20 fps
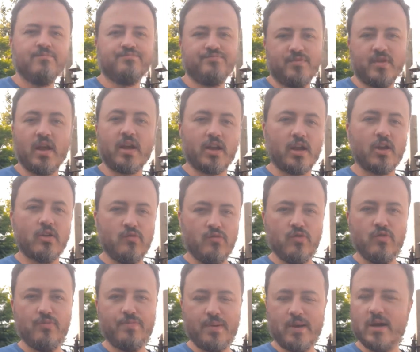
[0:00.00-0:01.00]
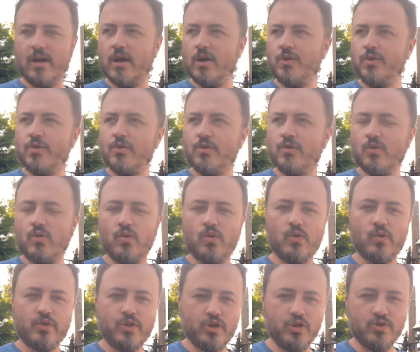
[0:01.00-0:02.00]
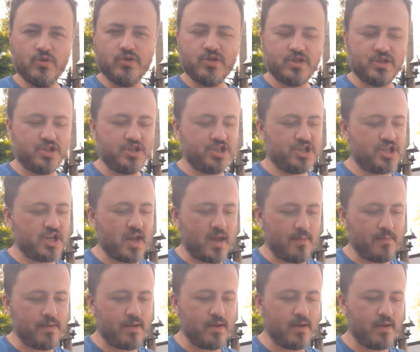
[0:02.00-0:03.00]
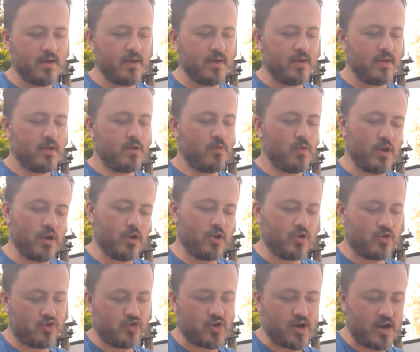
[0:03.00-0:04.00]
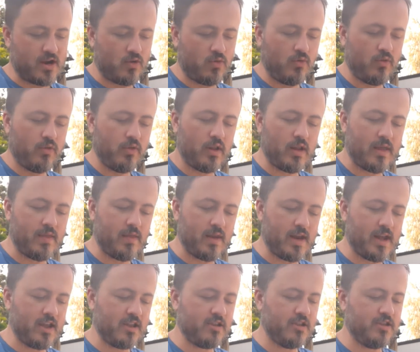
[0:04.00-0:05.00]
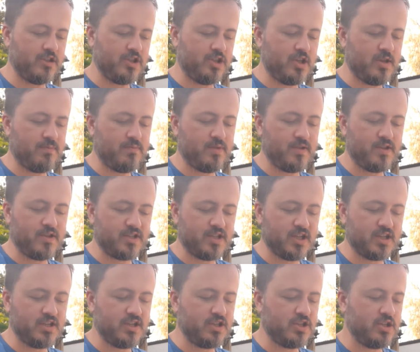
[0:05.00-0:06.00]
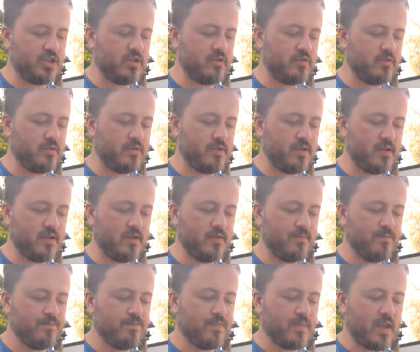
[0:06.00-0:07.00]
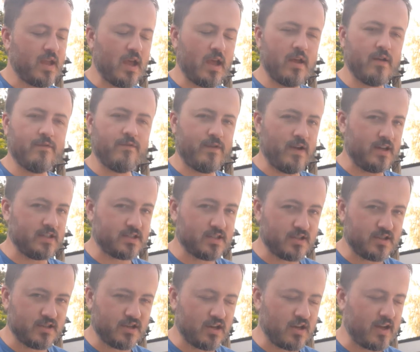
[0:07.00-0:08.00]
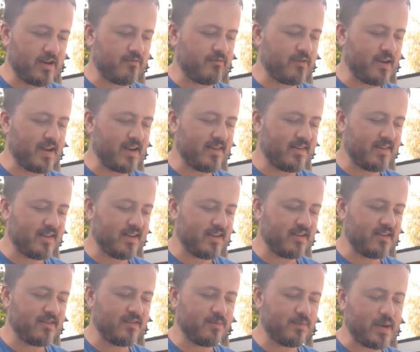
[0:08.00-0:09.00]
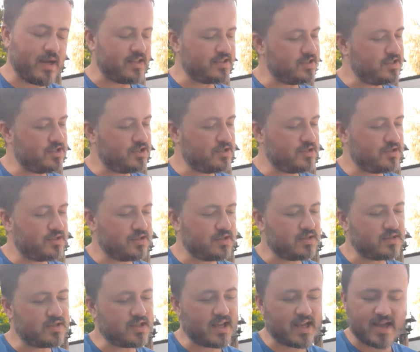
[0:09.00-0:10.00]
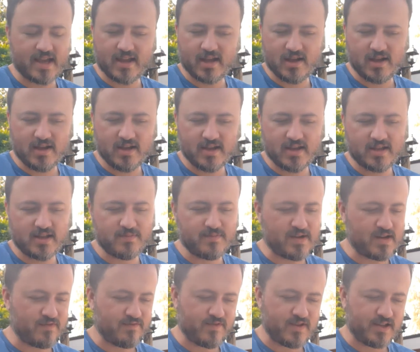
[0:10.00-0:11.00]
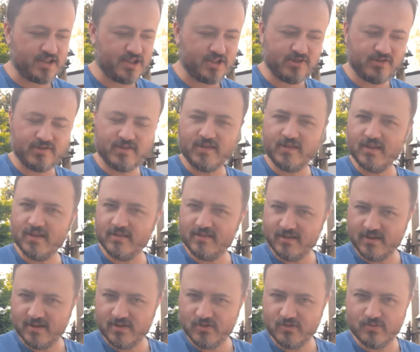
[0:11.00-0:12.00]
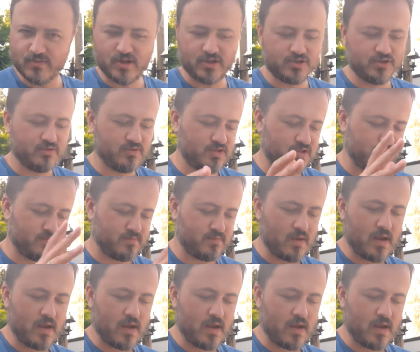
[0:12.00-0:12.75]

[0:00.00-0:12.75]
like a group owned or used ship where you can track all the length of the ship and the signature and the faster than light rating and passengers and the AI and the manufacturer and the internal modules, and